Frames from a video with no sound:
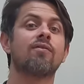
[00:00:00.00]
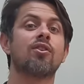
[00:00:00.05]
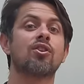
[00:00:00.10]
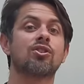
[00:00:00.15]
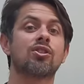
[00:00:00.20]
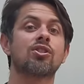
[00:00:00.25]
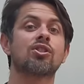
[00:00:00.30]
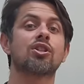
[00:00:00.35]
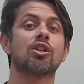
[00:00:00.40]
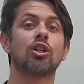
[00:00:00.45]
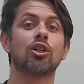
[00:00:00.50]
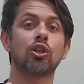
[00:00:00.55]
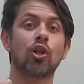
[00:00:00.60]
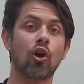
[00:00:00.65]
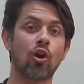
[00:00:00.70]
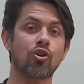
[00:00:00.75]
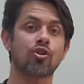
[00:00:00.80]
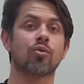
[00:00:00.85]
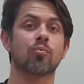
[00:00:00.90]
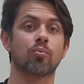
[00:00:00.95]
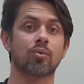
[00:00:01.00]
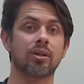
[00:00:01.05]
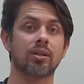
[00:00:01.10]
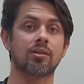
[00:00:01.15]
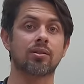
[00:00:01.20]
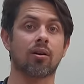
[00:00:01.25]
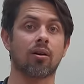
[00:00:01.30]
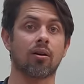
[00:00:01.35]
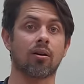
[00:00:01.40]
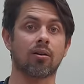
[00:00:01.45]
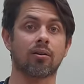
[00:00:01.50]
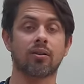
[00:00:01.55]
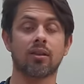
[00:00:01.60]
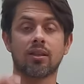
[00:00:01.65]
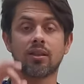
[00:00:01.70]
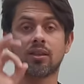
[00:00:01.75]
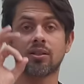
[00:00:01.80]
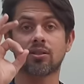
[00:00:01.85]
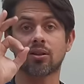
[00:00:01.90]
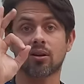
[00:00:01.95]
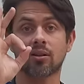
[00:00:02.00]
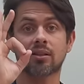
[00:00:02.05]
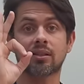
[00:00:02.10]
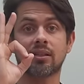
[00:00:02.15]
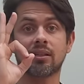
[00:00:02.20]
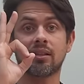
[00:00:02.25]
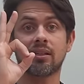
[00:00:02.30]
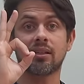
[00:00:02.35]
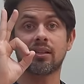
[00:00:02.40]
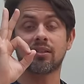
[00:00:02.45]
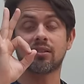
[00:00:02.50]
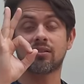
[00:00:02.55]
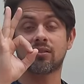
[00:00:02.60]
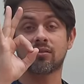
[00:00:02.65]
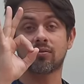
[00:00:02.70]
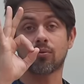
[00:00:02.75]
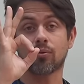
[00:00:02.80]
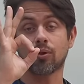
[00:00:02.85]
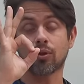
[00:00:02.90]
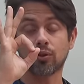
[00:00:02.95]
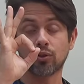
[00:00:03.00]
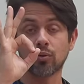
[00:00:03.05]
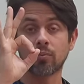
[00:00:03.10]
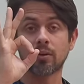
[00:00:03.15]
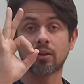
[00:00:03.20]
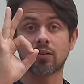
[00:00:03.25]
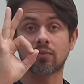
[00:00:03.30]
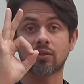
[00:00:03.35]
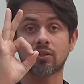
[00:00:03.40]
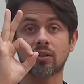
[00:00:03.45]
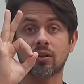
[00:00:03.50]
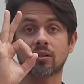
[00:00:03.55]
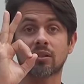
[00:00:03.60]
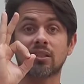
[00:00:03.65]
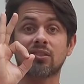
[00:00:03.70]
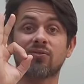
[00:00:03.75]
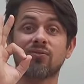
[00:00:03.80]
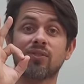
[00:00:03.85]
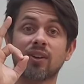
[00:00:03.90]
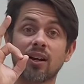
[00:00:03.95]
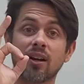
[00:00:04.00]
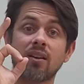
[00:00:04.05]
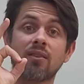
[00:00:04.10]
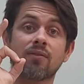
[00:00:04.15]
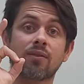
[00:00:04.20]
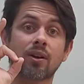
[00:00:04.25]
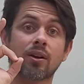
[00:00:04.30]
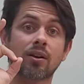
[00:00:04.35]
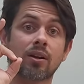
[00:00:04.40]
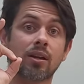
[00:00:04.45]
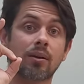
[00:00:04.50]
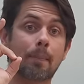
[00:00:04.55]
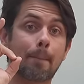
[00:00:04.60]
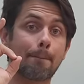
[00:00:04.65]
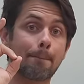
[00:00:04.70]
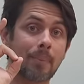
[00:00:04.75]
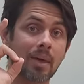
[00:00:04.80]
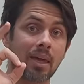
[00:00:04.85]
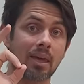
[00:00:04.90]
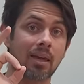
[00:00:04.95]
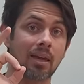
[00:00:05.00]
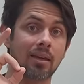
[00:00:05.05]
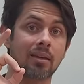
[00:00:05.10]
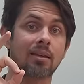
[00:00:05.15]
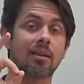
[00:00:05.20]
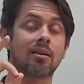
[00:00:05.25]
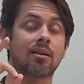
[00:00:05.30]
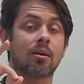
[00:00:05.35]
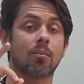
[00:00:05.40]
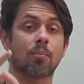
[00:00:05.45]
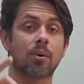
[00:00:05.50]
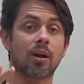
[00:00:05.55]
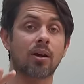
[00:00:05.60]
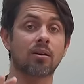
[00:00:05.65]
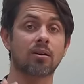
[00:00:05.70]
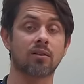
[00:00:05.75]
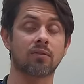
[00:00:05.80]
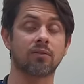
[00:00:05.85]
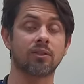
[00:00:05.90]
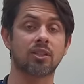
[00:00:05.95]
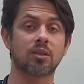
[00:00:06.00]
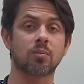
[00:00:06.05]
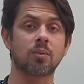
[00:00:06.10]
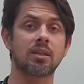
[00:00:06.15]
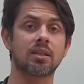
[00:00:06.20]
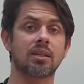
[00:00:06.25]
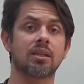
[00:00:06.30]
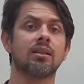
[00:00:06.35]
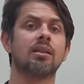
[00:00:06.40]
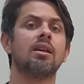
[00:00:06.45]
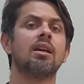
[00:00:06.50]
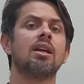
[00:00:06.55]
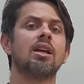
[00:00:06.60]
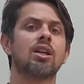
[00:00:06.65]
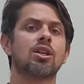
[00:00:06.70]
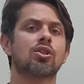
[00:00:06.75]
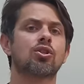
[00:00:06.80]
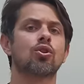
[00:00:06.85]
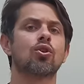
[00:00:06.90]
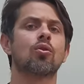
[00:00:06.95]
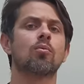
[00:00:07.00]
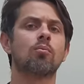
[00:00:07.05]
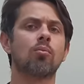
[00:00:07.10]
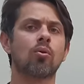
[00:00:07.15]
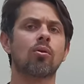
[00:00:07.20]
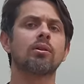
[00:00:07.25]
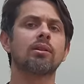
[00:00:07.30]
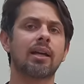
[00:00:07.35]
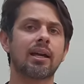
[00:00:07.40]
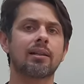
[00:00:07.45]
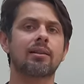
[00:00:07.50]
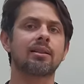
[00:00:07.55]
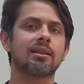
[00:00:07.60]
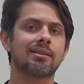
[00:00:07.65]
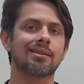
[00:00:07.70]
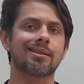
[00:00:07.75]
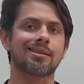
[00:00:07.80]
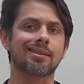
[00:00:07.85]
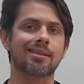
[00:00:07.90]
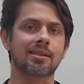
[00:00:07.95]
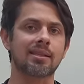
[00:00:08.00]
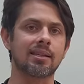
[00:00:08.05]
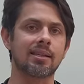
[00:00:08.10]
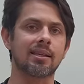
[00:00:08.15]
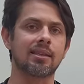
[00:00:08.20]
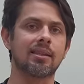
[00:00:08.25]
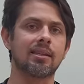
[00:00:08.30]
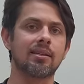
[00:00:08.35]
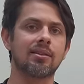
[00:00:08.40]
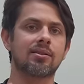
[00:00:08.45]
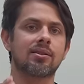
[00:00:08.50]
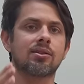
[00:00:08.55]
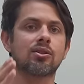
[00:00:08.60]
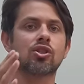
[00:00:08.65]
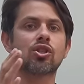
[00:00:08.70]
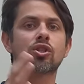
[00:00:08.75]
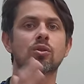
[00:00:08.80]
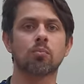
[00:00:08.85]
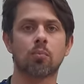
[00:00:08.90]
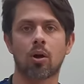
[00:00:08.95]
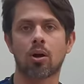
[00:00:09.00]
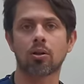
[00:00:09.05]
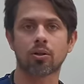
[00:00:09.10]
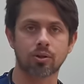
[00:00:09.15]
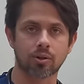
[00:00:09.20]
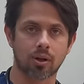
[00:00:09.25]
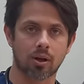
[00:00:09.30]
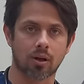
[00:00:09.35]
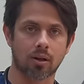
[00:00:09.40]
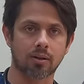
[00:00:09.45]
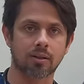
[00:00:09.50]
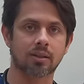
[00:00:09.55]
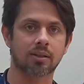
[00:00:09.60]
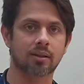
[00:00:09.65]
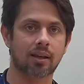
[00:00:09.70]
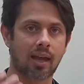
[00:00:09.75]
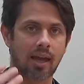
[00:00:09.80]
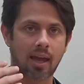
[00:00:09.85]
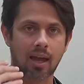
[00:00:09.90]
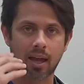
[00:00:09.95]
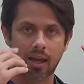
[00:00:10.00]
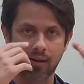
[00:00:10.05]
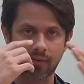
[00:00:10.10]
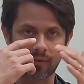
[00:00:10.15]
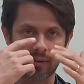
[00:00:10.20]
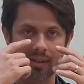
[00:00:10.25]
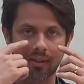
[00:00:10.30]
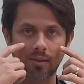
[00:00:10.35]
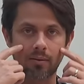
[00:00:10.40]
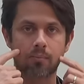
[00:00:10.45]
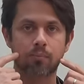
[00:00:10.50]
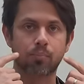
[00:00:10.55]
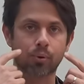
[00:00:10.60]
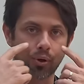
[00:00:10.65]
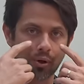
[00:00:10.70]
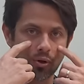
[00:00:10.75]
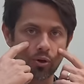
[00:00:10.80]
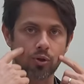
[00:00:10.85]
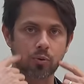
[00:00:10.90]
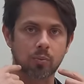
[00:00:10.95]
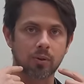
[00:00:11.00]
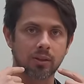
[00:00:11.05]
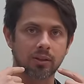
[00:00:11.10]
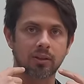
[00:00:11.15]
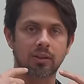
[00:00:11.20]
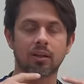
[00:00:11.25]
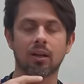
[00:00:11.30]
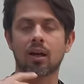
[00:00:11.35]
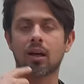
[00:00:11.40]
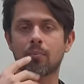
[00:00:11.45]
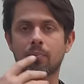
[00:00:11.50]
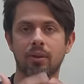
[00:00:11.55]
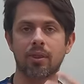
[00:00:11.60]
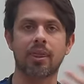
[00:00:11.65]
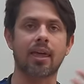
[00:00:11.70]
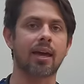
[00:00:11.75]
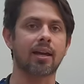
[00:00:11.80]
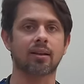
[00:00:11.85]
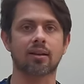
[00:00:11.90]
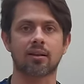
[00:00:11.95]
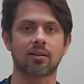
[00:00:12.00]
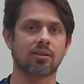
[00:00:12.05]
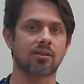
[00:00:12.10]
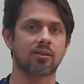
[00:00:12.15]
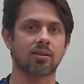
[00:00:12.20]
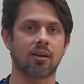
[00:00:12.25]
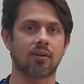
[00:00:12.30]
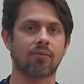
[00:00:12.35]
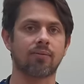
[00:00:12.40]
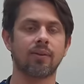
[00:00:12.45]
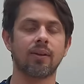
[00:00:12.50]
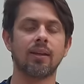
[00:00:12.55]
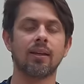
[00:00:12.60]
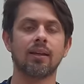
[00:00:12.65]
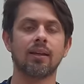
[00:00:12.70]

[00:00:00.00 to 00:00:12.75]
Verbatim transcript: versus in a larger breed dog, the duct is, or the lumen of the duct is very, very big, comparatively speaking. So you're more likely to see these smaller dogs have the boogers building up and that kind of stuff